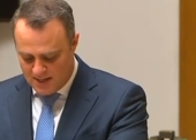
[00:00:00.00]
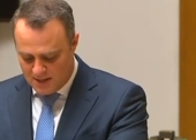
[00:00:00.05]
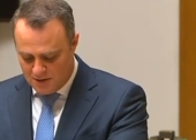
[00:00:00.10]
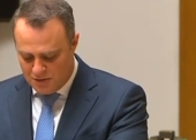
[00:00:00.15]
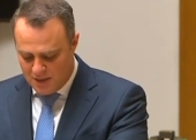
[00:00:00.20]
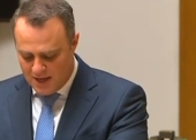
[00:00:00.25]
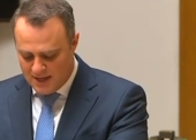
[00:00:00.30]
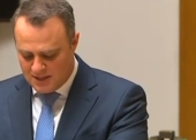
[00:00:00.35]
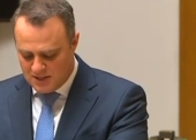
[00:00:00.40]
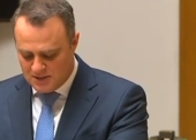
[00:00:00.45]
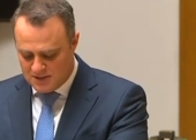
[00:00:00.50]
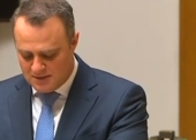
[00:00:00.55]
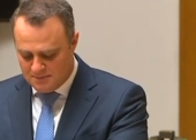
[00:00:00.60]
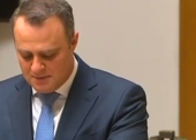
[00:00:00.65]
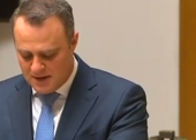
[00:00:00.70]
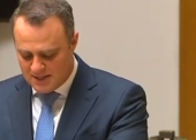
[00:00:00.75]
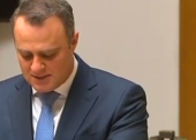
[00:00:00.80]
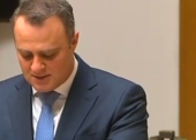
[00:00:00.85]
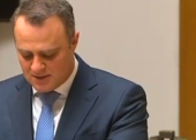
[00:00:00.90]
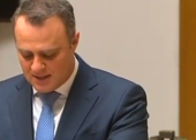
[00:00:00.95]
And thank you to the
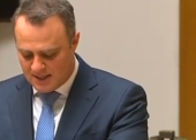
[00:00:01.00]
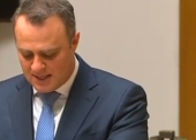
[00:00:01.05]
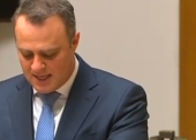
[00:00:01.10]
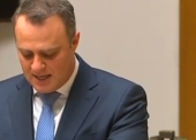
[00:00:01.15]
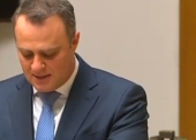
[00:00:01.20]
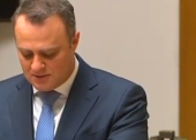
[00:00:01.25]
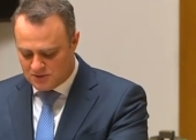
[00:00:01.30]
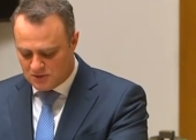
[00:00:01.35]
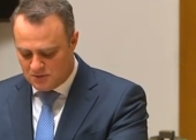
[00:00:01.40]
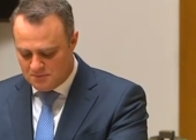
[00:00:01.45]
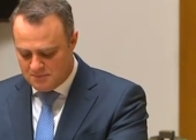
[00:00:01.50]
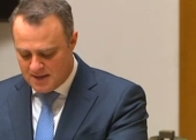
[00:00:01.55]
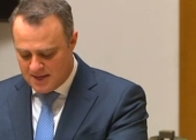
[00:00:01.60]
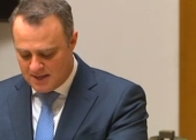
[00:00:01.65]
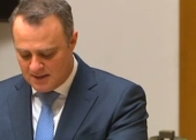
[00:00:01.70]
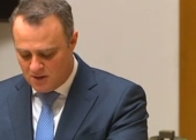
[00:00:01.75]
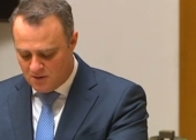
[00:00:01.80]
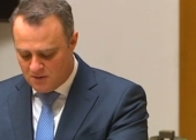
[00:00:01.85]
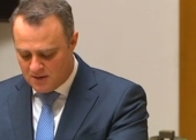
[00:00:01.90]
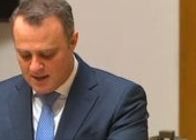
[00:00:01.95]
Bayside Council,
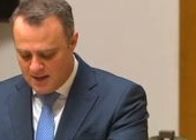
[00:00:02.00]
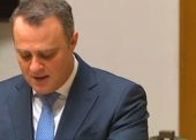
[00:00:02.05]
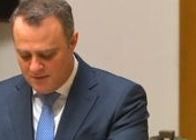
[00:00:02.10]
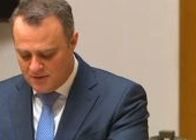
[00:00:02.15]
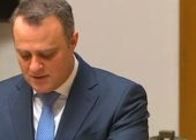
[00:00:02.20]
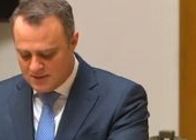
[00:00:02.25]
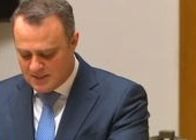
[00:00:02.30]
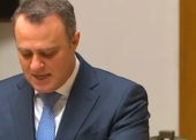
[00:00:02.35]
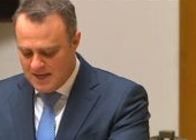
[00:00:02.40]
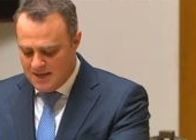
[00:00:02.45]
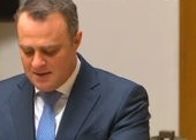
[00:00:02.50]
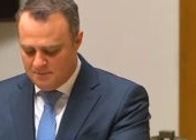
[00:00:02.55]
Mayor Laurie Evans,